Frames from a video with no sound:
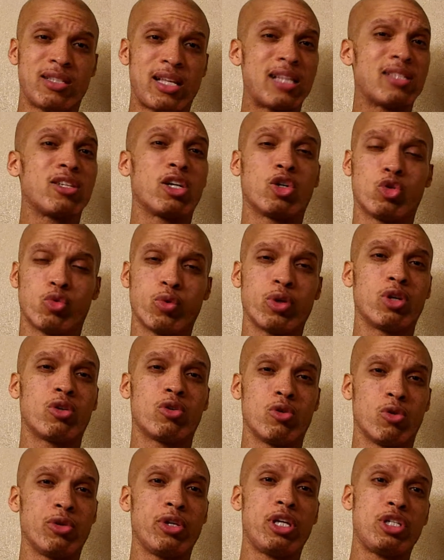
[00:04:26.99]
That's a
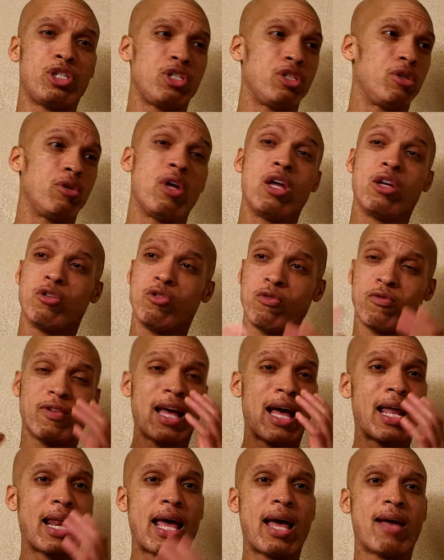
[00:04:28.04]
critical issue. You've
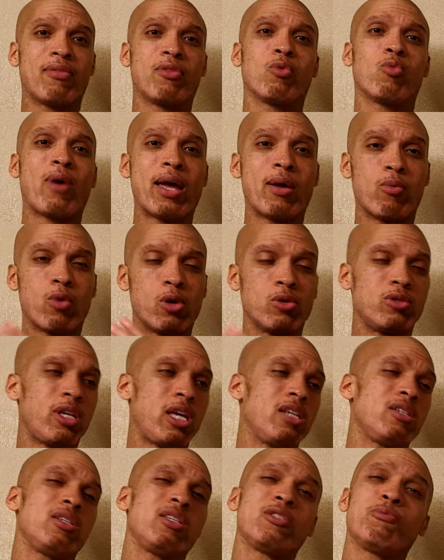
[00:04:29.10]
got to have the right
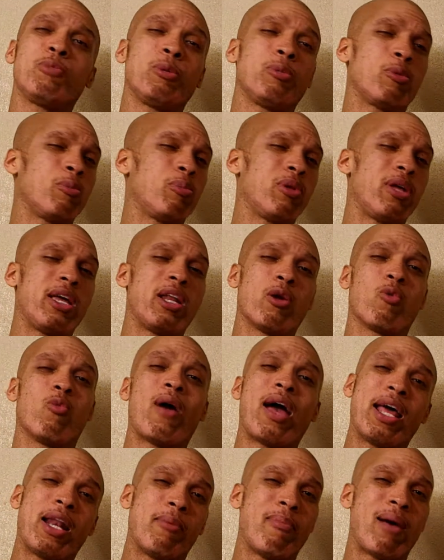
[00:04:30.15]
rotations, people playing the
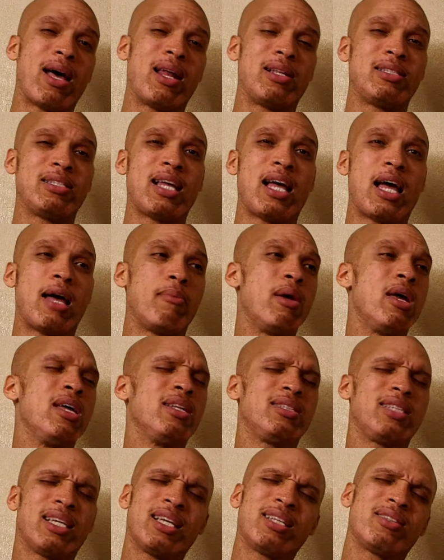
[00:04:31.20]
right amount of time
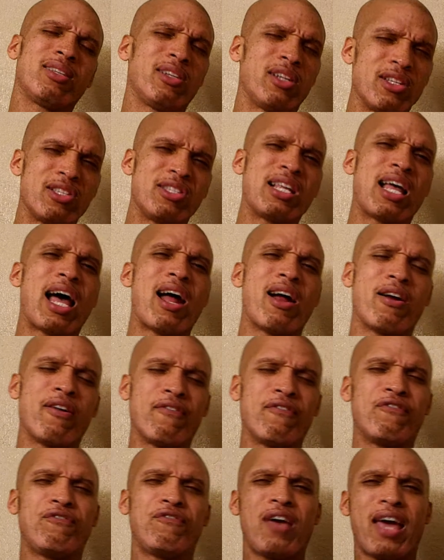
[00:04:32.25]
to get the desired
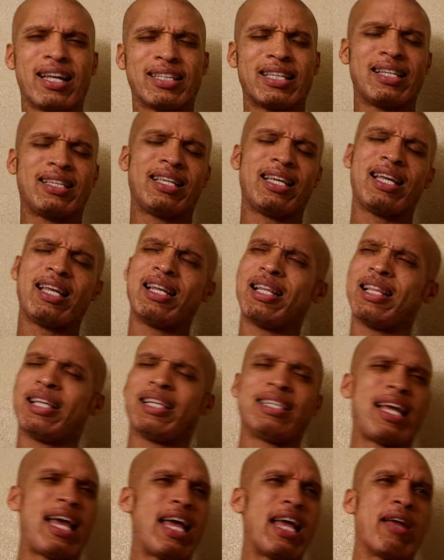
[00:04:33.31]
effect at the end of the
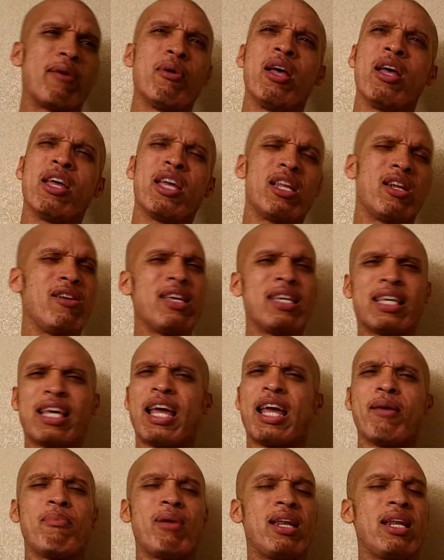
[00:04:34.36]
game. He
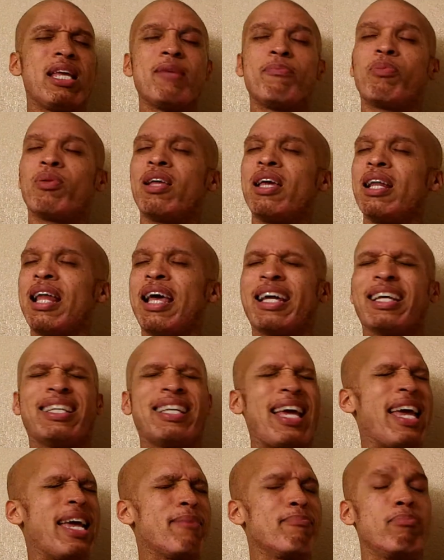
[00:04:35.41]
came in, he played like
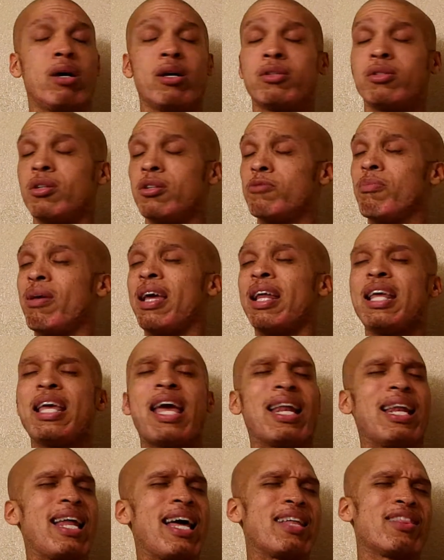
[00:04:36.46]
gangbusters, man. He
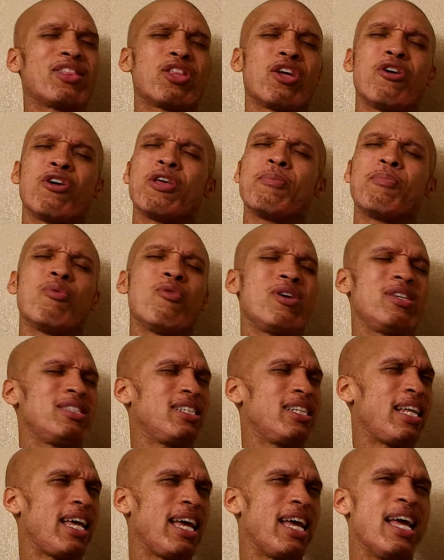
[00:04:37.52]
had like 30 points
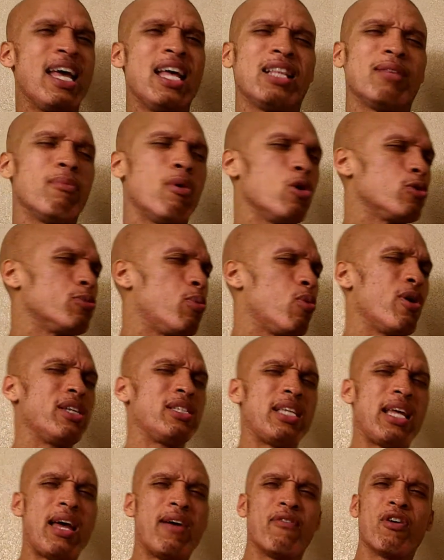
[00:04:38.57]
today, most
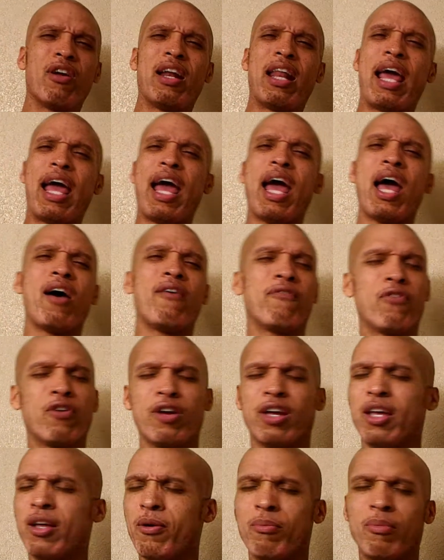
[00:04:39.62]
points ever and a half for
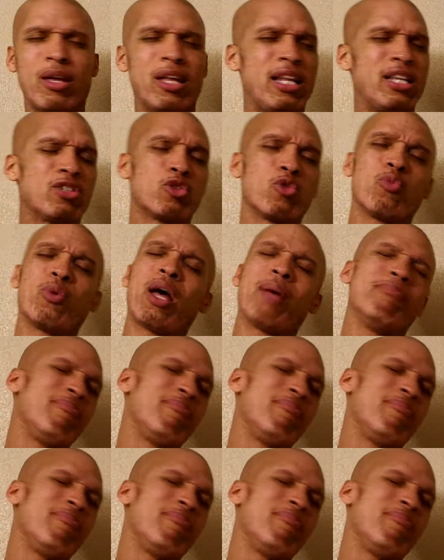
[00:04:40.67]
him in this group.